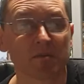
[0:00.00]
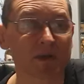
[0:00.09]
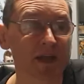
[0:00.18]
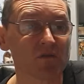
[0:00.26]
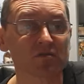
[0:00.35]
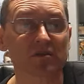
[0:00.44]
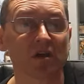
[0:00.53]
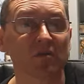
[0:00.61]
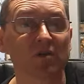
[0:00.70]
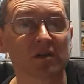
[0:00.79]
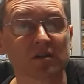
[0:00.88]
but that was
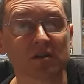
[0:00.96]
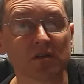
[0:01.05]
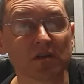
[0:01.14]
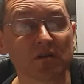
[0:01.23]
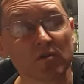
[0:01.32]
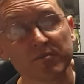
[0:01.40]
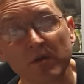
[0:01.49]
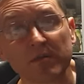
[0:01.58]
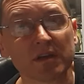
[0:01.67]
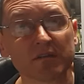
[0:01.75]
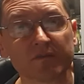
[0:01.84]
like one of the, or
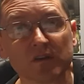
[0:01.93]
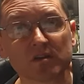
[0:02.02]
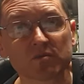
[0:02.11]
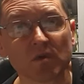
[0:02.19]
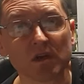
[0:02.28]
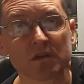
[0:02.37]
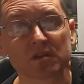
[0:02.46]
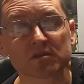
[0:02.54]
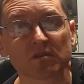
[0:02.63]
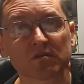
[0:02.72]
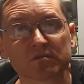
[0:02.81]
probably the first one that
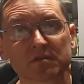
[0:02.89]
sort of